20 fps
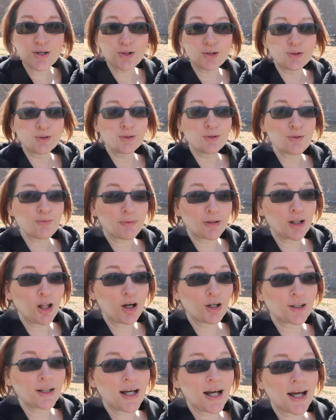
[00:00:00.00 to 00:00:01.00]
so it's been a
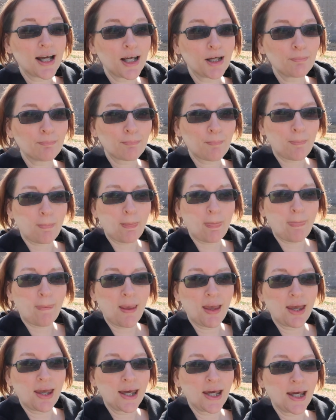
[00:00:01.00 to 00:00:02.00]
long time
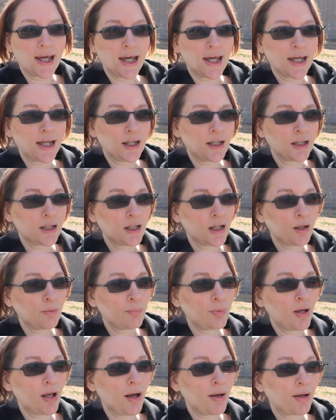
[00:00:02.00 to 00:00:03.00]
and
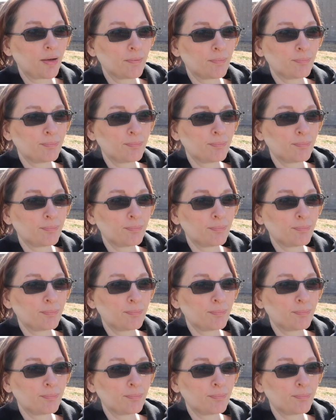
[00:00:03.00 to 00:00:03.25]
I